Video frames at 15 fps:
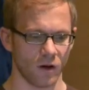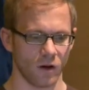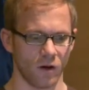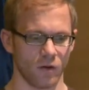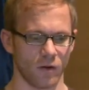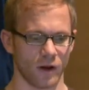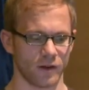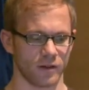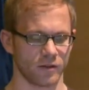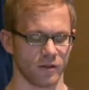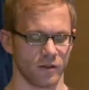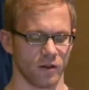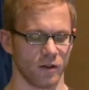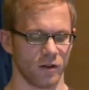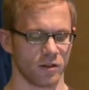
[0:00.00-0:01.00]
All right,
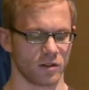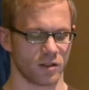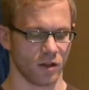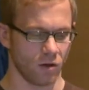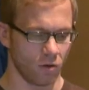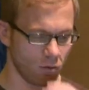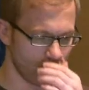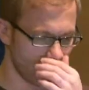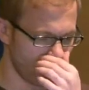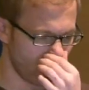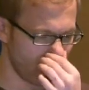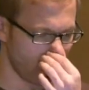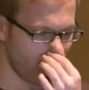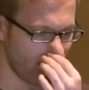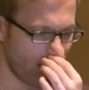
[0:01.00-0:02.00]
so
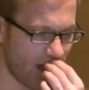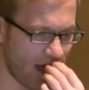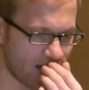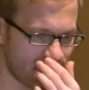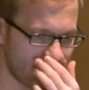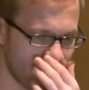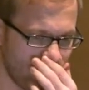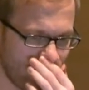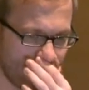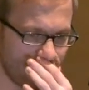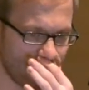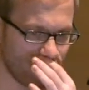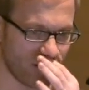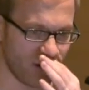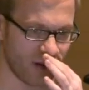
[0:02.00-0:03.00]
that's it
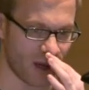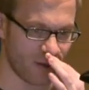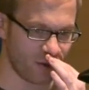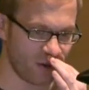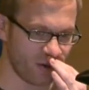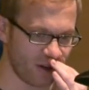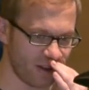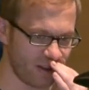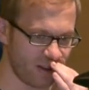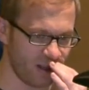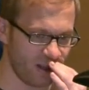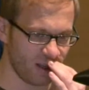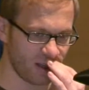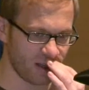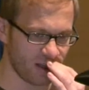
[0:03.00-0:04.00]
for the demo, I
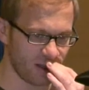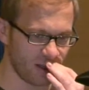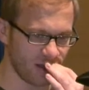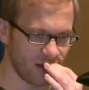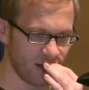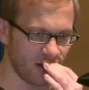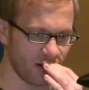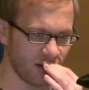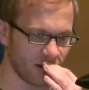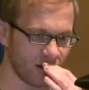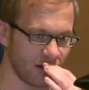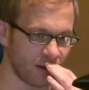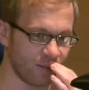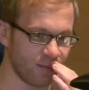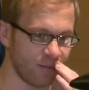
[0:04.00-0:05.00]
think.
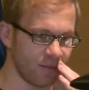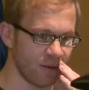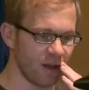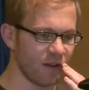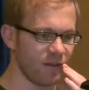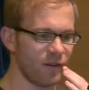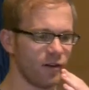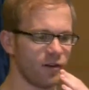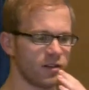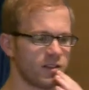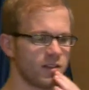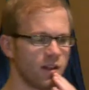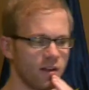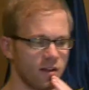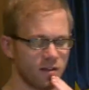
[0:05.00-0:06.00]

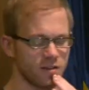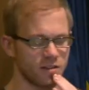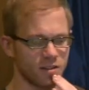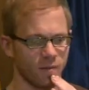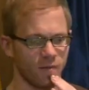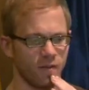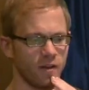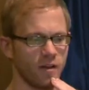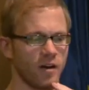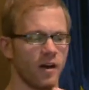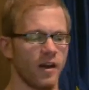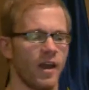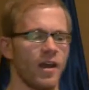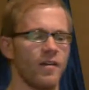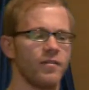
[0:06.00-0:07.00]
There's something I
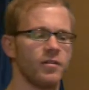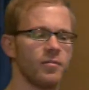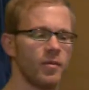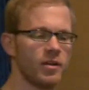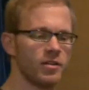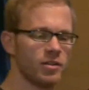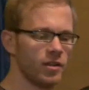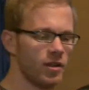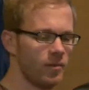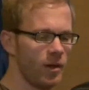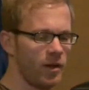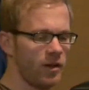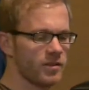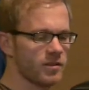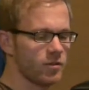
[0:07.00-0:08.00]
haven't mentioned.
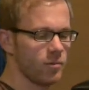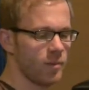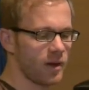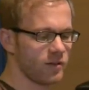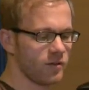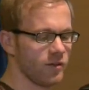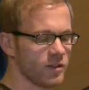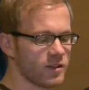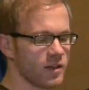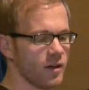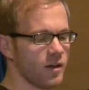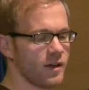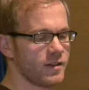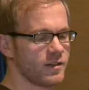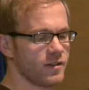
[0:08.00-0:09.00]
Let's go back to the
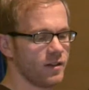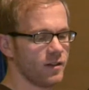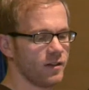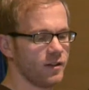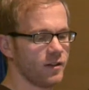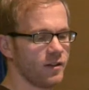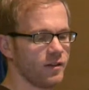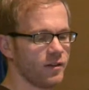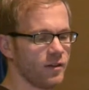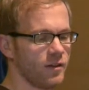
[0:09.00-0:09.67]
slides then and